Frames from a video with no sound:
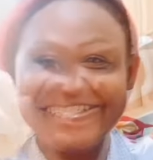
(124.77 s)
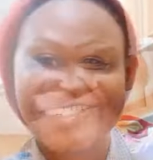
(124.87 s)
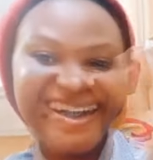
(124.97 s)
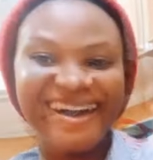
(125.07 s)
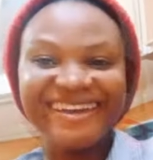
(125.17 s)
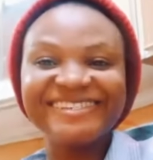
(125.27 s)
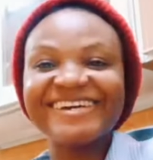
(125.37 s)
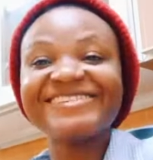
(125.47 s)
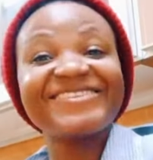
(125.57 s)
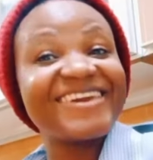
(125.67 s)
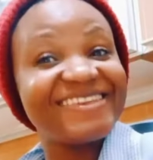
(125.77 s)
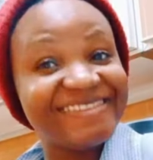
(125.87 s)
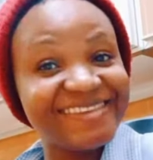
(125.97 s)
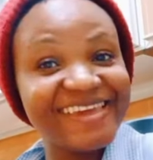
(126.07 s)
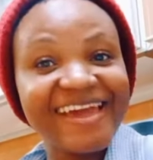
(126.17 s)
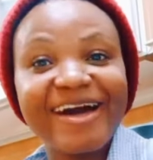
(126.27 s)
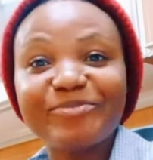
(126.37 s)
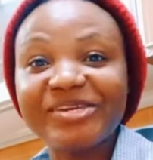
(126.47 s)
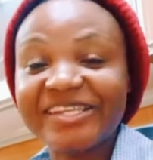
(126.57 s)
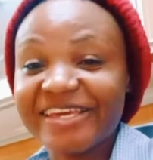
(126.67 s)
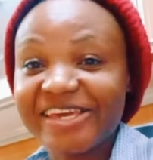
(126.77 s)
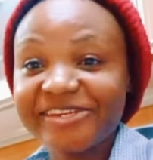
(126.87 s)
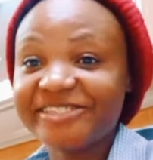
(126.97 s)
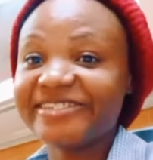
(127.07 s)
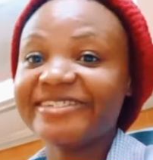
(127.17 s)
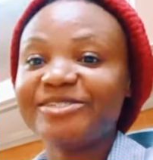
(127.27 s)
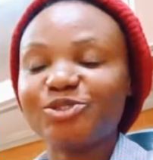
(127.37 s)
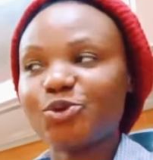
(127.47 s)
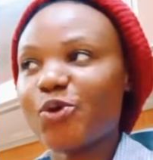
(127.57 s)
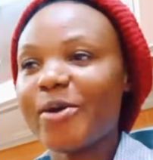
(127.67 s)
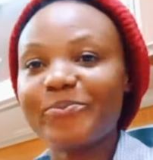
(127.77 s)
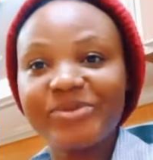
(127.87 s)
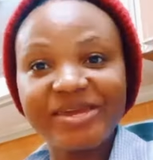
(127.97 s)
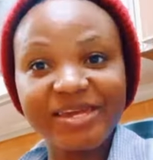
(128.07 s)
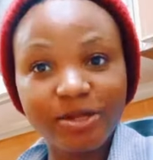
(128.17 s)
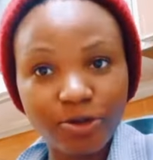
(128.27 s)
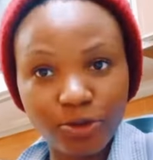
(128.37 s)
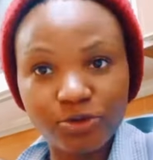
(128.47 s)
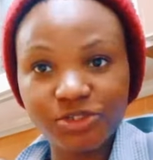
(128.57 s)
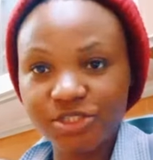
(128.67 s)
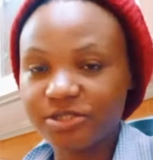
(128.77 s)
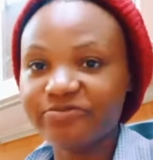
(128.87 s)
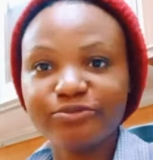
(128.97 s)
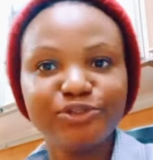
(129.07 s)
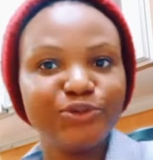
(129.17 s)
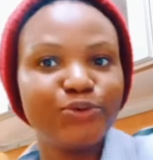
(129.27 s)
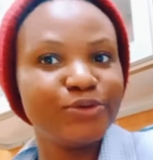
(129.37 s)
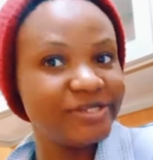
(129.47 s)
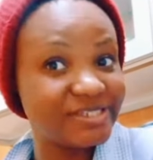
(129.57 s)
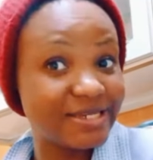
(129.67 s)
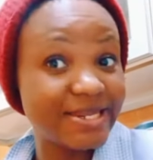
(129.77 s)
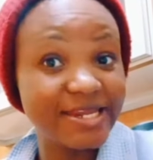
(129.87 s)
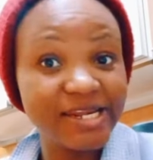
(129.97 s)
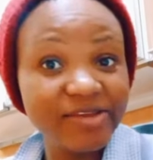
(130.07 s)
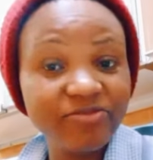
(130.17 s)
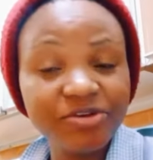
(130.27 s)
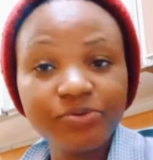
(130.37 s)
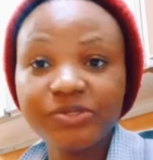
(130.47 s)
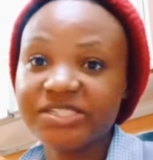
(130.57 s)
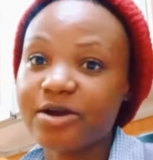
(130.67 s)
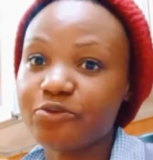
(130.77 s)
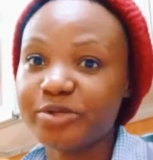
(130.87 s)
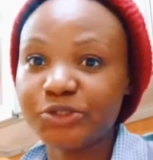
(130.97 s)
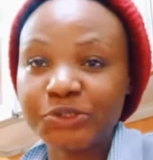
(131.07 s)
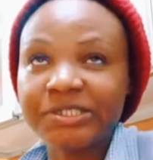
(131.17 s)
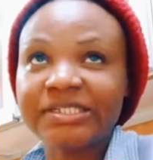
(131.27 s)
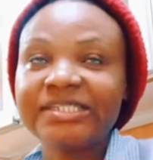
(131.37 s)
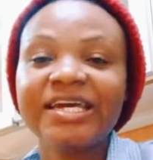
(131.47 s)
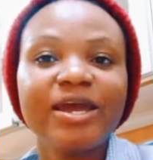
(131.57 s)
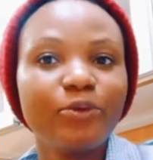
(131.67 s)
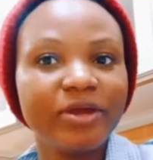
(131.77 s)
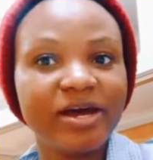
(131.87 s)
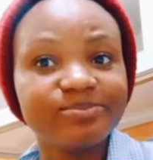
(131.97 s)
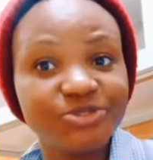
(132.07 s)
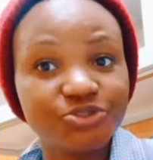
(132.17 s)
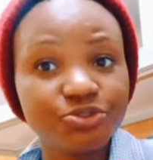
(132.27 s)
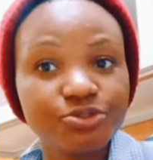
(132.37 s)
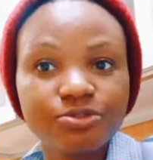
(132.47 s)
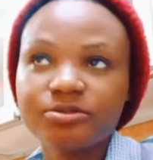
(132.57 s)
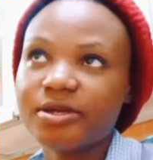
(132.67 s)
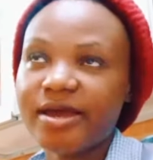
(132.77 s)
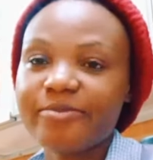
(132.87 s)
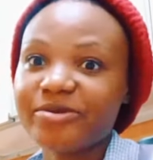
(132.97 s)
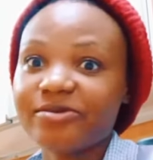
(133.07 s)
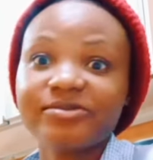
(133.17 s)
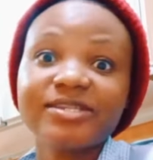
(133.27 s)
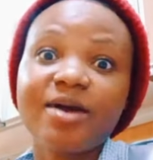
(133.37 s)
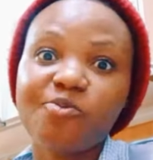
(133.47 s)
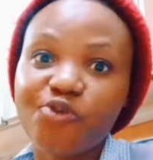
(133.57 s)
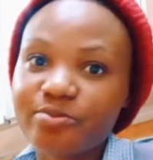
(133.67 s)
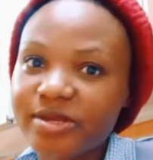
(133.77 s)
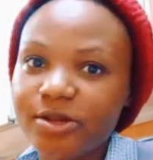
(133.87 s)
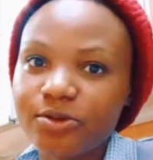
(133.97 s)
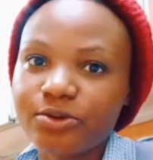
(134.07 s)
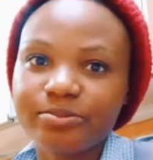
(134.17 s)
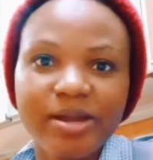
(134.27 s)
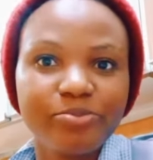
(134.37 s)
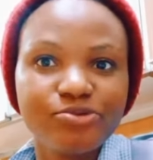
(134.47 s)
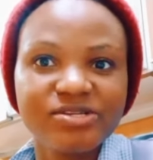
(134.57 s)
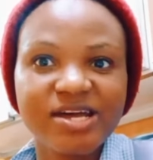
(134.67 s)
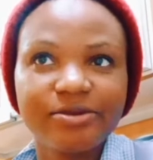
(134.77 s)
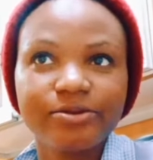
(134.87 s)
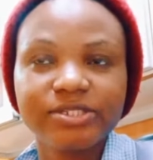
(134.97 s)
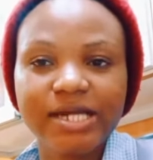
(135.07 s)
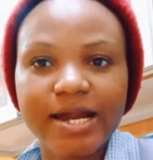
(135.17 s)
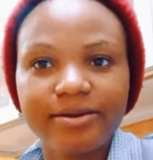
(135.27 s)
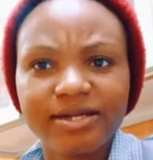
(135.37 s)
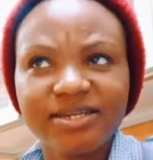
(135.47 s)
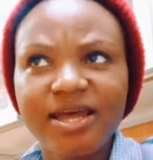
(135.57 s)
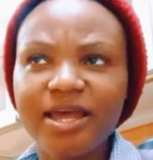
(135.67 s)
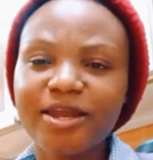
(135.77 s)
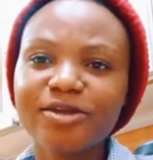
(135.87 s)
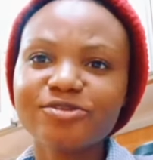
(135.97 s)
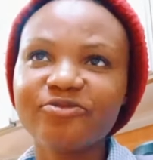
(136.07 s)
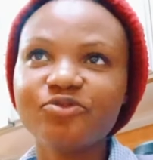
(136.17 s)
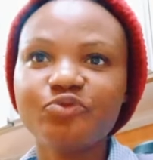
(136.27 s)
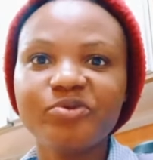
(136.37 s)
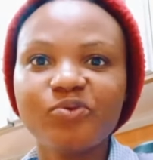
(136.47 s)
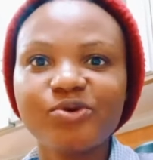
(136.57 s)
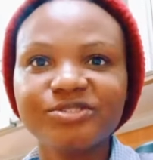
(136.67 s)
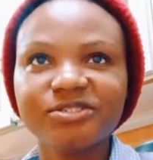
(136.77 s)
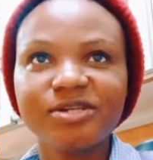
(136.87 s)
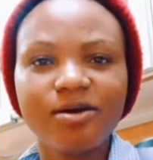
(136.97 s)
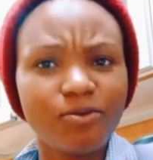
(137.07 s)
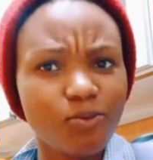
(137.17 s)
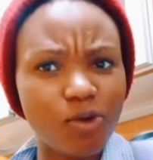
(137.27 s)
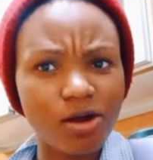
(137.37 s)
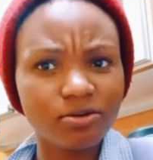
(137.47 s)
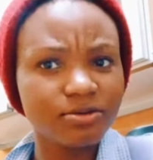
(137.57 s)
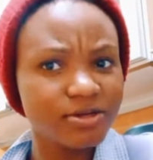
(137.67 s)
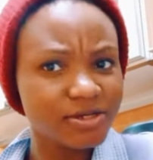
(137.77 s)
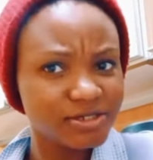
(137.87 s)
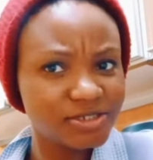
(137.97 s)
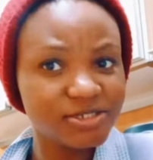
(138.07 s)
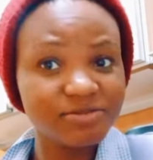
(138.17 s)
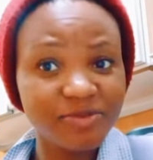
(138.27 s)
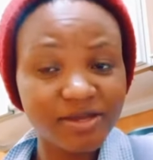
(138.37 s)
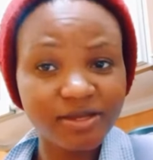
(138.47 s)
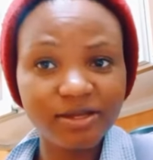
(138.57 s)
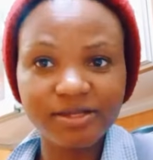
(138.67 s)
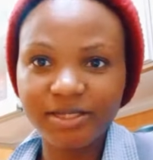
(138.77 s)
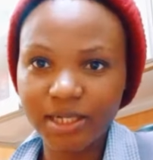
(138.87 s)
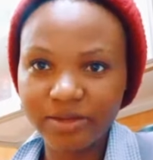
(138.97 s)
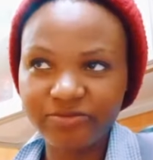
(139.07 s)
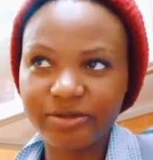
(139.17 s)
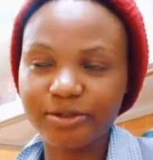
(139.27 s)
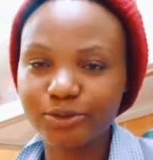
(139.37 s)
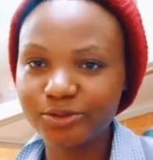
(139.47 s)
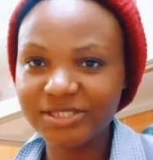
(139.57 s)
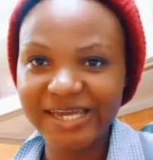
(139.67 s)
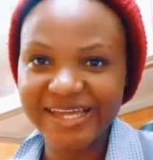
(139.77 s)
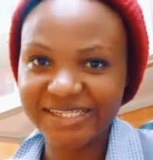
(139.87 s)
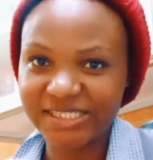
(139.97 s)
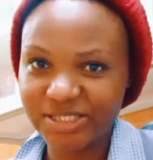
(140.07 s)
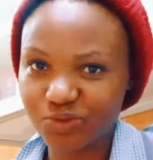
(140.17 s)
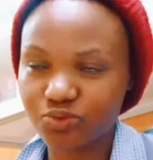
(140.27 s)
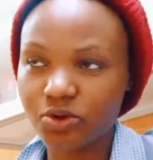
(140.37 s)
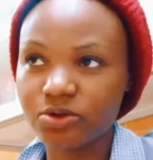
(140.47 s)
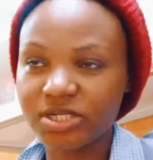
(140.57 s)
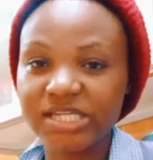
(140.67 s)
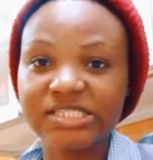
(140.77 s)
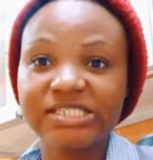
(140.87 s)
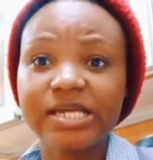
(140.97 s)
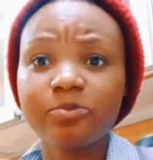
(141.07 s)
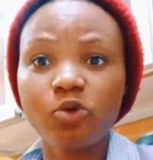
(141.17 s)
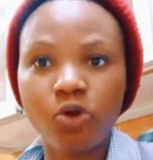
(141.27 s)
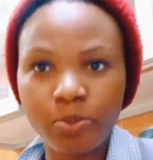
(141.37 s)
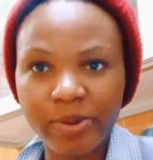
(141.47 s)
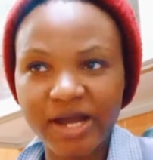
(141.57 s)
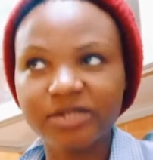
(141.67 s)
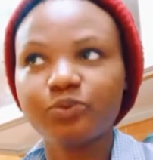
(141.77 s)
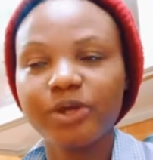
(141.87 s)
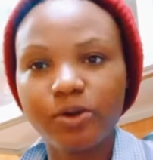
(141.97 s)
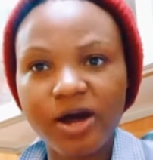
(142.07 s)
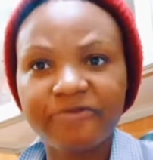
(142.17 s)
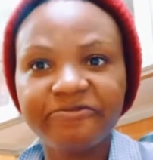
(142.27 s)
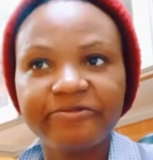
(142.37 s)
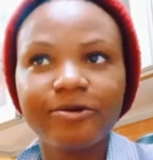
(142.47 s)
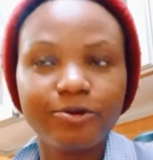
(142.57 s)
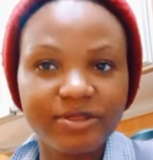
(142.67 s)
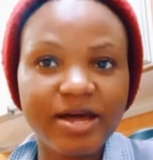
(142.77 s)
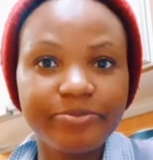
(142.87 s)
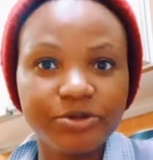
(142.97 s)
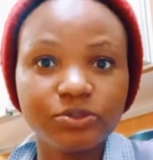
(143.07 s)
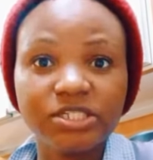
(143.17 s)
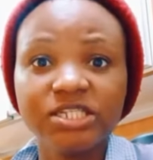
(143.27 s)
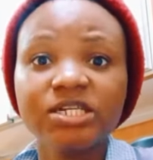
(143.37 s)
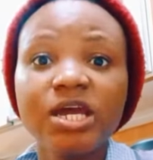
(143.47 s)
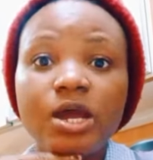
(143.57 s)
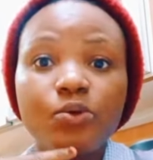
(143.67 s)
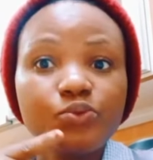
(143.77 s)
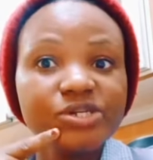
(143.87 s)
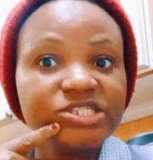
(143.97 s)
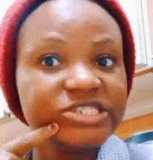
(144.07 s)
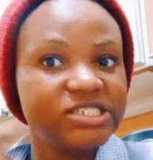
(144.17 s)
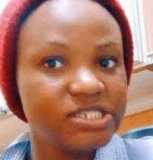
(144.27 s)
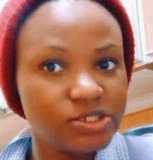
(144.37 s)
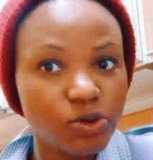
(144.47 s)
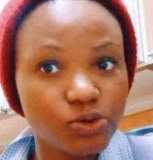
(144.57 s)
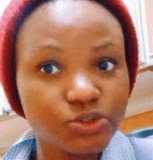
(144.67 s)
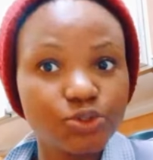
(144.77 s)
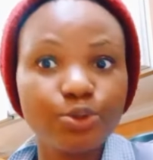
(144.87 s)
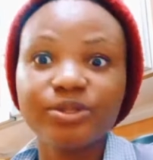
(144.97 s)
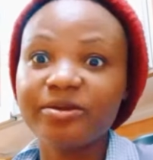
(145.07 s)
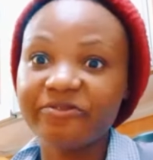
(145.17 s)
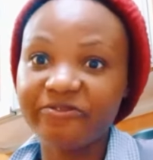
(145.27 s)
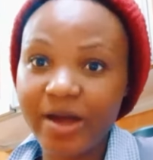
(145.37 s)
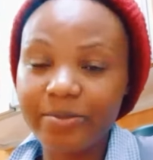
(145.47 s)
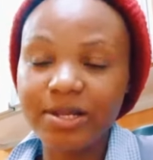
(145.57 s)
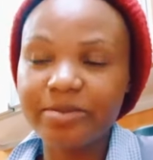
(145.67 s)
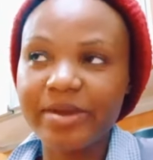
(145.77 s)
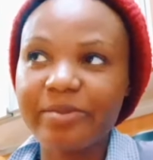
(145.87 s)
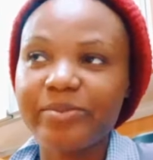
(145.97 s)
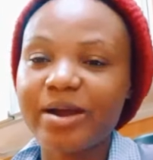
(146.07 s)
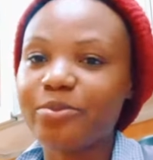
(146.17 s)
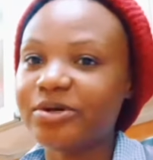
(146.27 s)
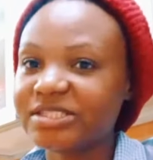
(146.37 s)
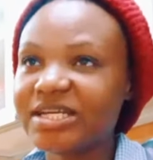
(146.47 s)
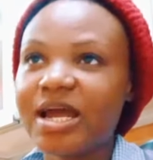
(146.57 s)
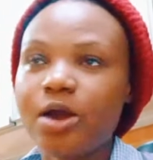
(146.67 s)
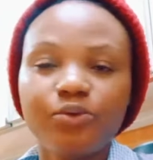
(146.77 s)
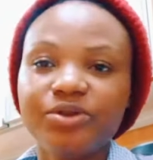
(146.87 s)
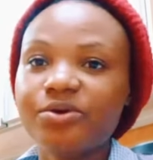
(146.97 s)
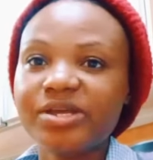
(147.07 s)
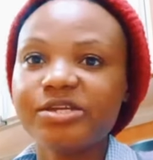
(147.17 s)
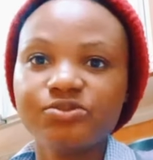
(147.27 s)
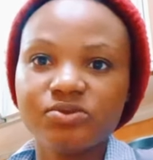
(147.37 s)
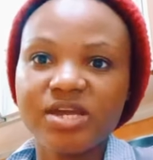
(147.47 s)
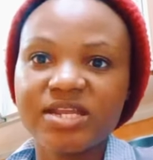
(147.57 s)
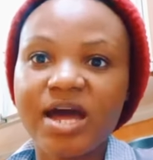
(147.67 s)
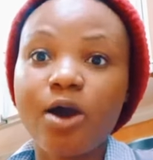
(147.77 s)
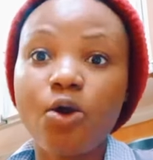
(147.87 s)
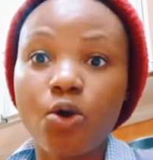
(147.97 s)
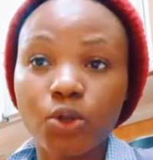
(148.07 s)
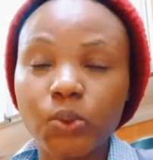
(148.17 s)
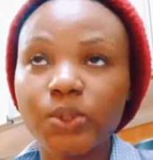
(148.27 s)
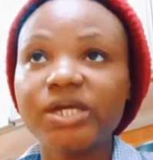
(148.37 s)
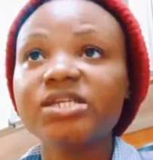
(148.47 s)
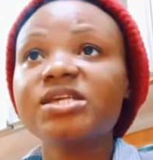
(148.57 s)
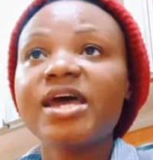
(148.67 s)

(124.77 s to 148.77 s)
Guys, as you can see, I'm in the kitchen, so I'm making lunch, even though it's a delivery which I'll be doing when I'm through. Yeah, because I'm home alone, my boys are not around. A lot of you will be wondering that, wow, she's making a delivery. Don't get it wrong, it's same compound. We have other building which is also the family member, but we don't eat together always.